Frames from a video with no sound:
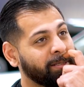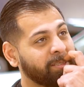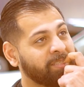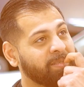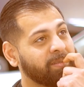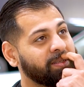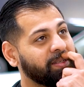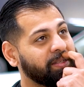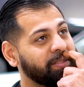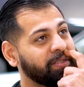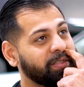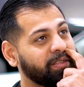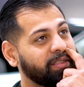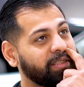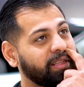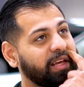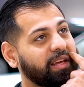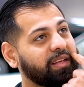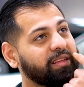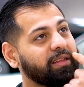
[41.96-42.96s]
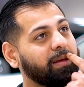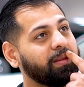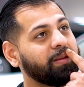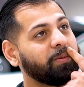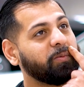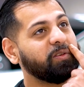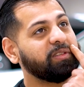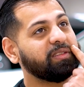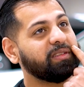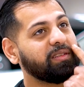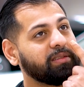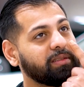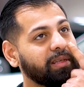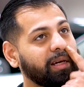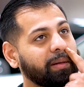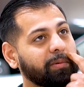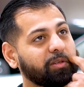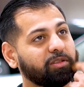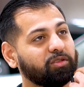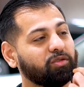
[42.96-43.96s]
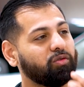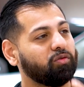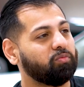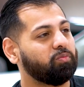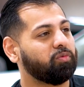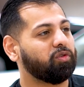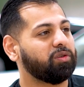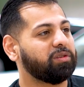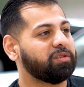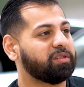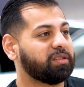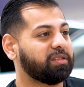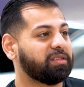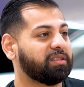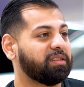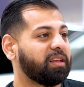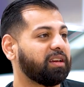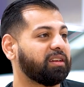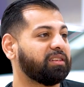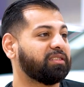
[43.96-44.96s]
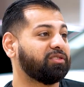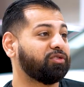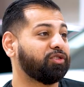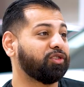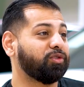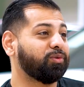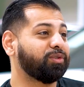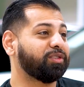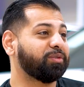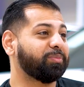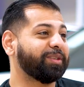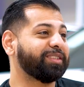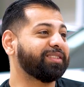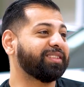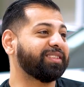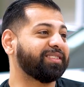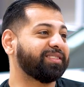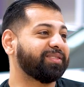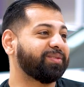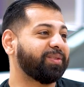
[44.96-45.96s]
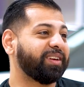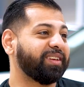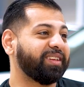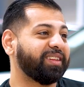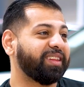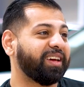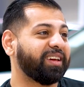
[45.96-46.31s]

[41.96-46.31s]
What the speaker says: And it's just like, and the reason this topic is so important is because it's like a serious business, right?